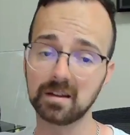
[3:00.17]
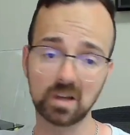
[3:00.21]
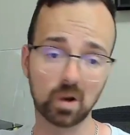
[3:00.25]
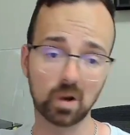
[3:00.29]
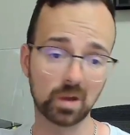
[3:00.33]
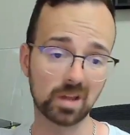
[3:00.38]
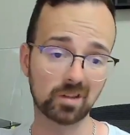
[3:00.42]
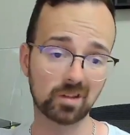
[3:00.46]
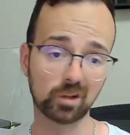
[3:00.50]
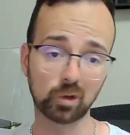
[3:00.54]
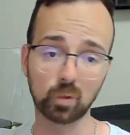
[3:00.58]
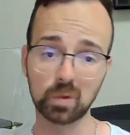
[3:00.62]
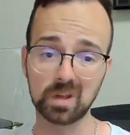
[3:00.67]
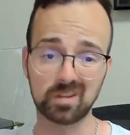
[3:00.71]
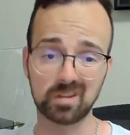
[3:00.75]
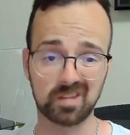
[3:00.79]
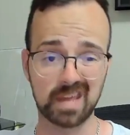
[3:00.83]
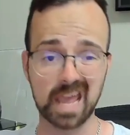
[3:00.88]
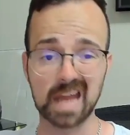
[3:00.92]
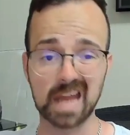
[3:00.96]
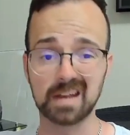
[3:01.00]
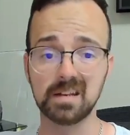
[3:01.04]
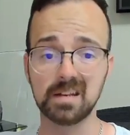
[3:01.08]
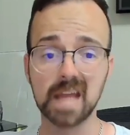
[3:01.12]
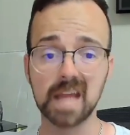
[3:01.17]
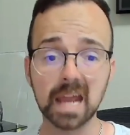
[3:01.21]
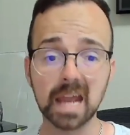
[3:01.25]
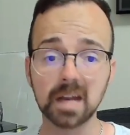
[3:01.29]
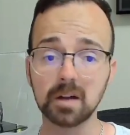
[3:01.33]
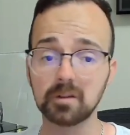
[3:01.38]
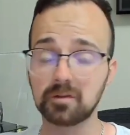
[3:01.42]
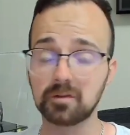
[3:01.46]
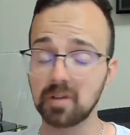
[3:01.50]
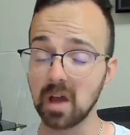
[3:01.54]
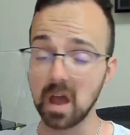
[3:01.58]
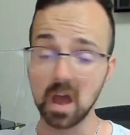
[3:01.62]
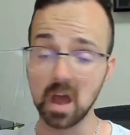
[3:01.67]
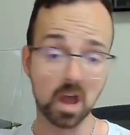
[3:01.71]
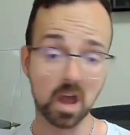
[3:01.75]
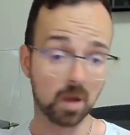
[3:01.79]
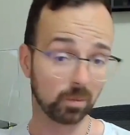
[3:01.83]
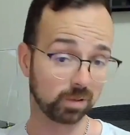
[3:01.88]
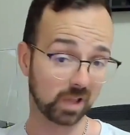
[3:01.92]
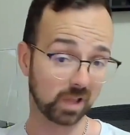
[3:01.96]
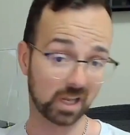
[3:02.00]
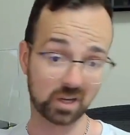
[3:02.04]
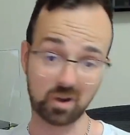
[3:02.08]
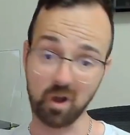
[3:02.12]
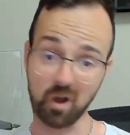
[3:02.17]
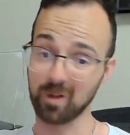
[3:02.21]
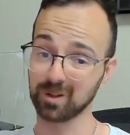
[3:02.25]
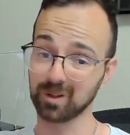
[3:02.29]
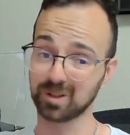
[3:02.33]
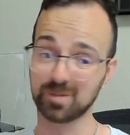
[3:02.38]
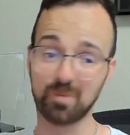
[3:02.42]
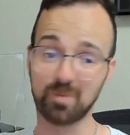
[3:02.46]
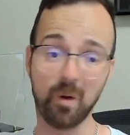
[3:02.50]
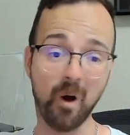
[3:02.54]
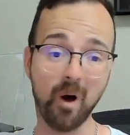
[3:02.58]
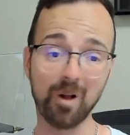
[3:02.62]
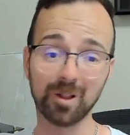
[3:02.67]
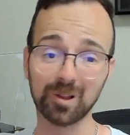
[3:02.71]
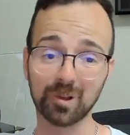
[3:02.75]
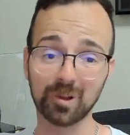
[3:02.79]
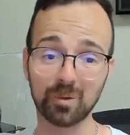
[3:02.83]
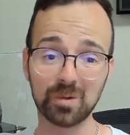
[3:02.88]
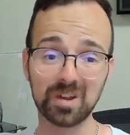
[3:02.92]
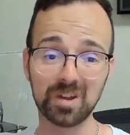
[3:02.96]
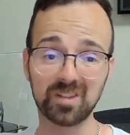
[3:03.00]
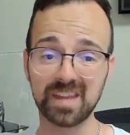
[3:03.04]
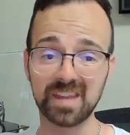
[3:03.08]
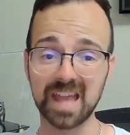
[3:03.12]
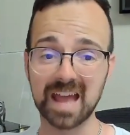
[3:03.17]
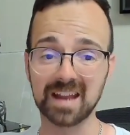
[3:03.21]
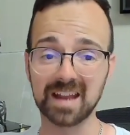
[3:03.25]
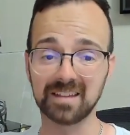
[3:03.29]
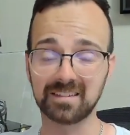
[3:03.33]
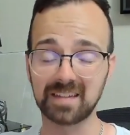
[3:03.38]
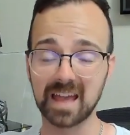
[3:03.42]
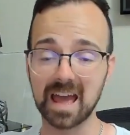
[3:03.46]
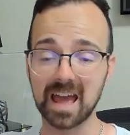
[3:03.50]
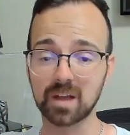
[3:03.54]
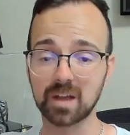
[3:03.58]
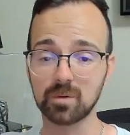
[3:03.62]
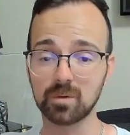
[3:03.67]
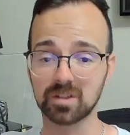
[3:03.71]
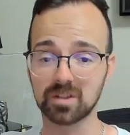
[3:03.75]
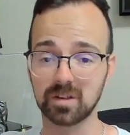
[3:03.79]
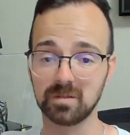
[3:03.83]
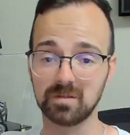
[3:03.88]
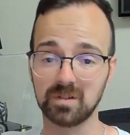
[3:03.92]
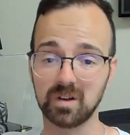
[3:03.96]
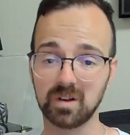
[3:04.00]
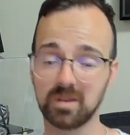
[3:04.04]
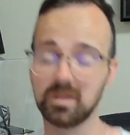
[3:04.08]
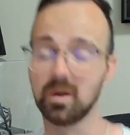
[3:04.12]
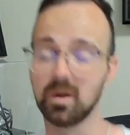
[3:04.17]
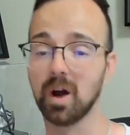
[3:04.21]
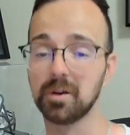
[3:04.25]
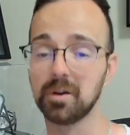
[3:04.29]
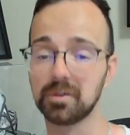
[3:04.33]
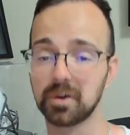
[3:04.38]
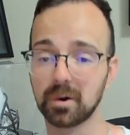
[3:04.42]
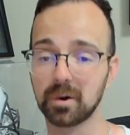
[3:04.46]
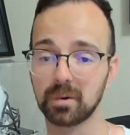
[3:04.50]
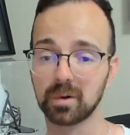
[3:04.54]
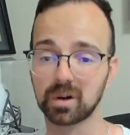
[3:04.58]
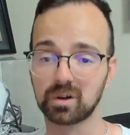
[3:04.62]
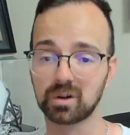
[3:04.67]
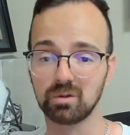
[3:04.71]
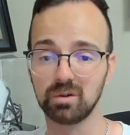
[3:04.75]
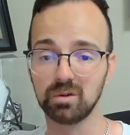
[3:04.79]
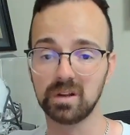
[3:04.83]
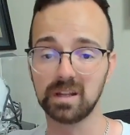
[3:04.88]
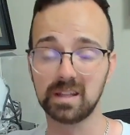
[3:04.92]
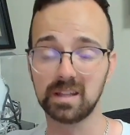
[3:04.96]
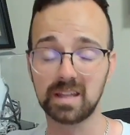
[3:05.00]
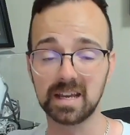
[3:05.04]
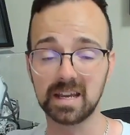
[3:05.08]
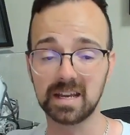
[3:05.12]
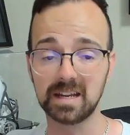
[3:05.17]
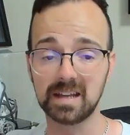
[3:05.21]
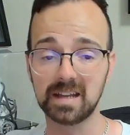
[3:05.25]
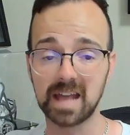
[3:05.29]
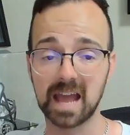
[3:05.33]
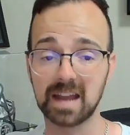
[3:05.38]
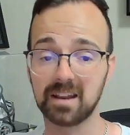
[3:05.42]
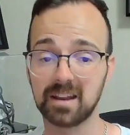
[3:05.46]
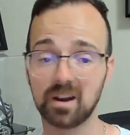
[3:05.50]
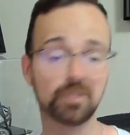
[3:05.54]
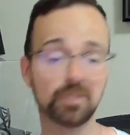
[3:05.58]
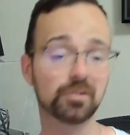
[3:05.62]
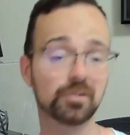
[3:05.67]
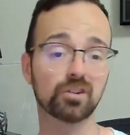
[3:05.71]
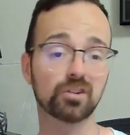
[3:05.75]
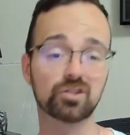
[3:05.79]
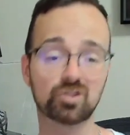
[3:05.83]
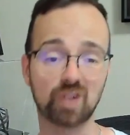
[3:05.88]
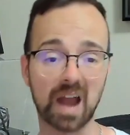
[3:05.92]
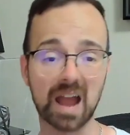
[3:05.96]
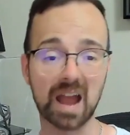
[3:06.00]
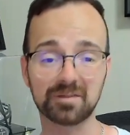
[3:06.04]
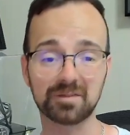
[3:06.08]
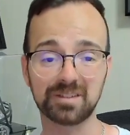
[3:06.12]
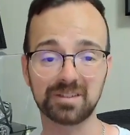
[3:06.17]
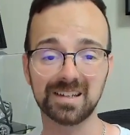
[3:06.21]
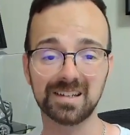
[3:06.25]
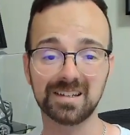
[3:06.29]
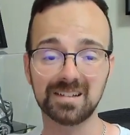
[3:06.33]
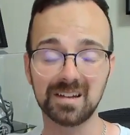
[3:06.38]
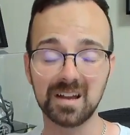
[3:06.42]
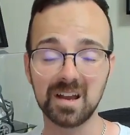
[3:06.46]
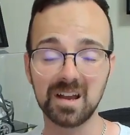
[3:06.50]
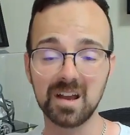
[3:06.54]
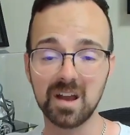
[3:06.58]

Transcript: He's a Louisiana native, played college ball at Louisiana Tech, was a under-recruited kid and an underdrafted